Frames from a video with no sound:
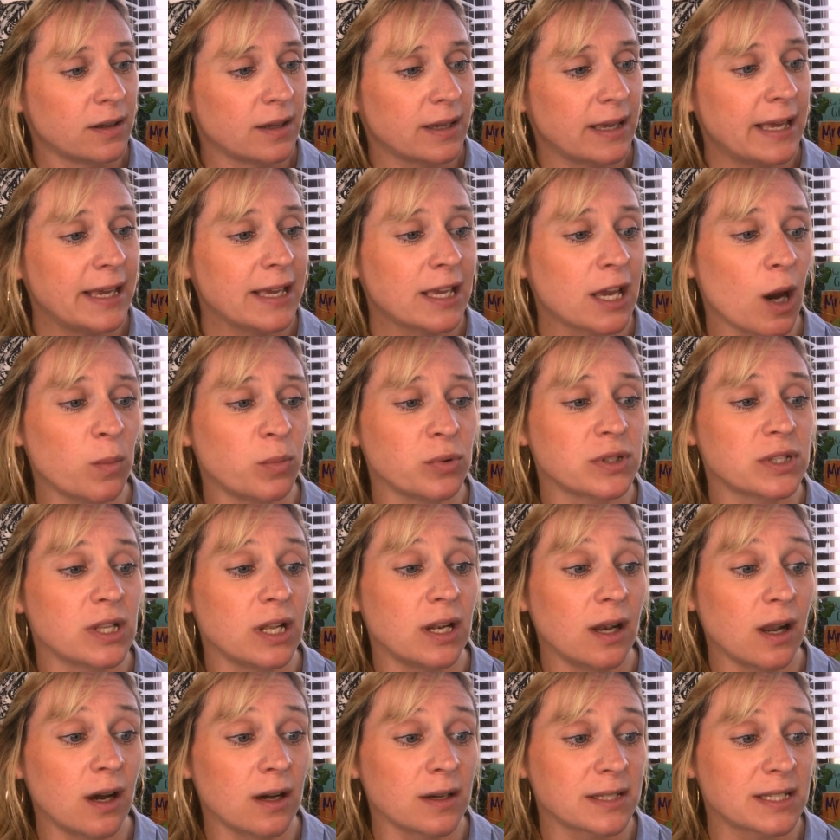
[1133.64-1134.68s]
Hiccup was the
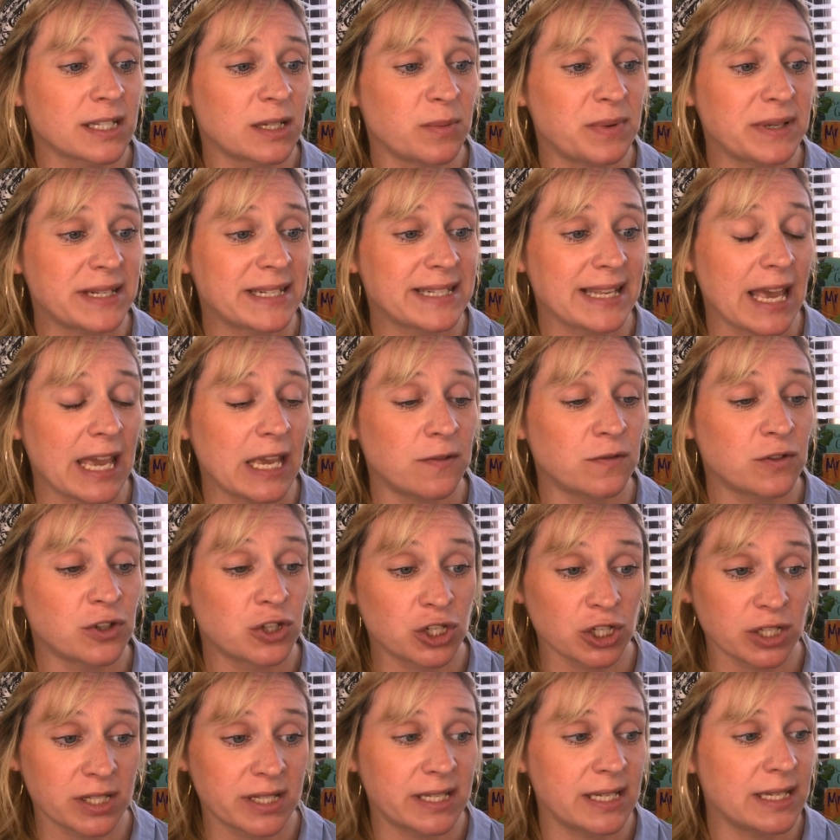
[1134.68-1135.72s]
last to be saved,
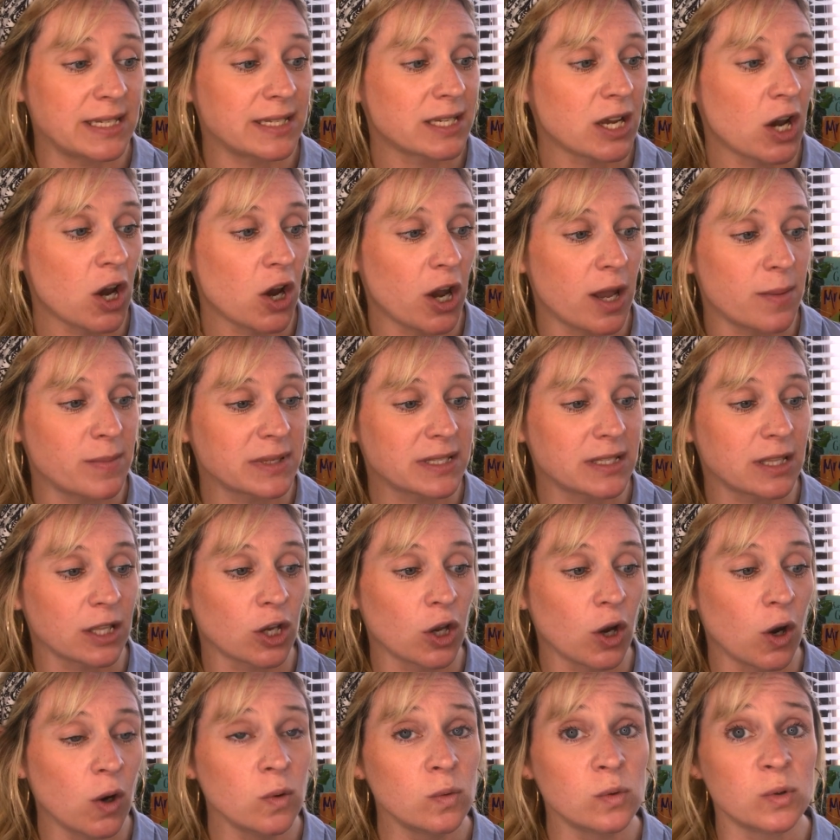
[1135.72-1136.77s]
just in time as the
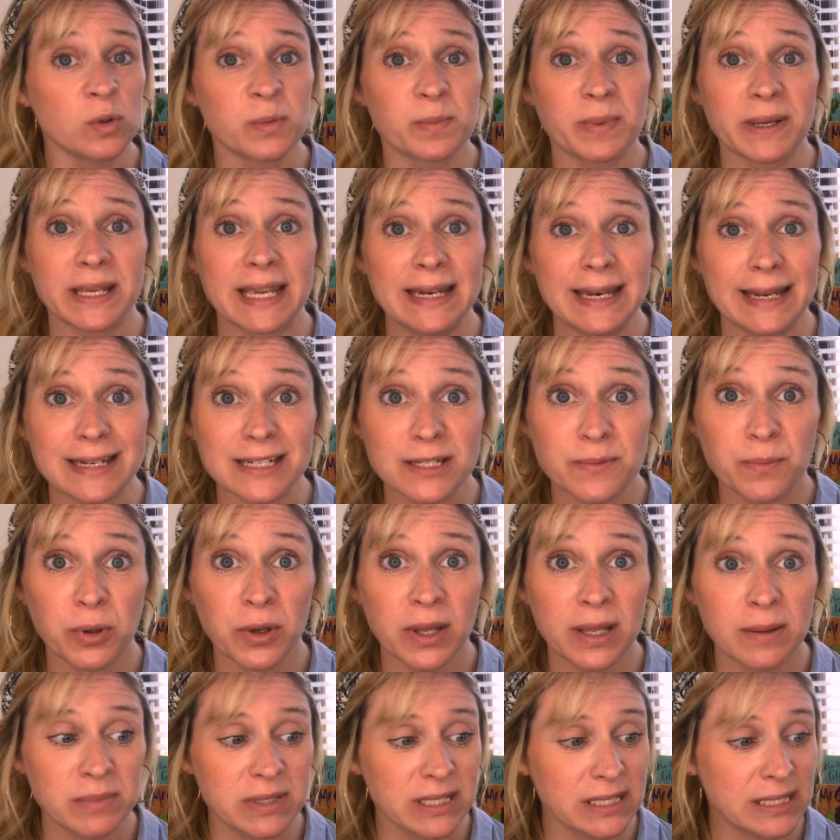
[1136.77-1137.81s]
cold was beginning to put
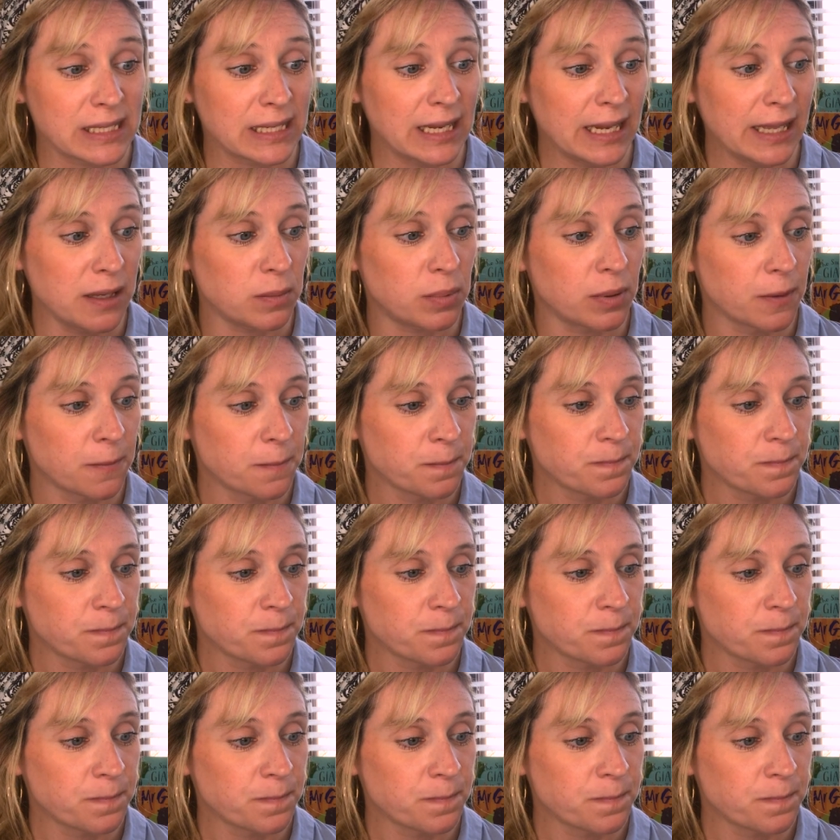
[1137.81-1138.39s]
him to sleep.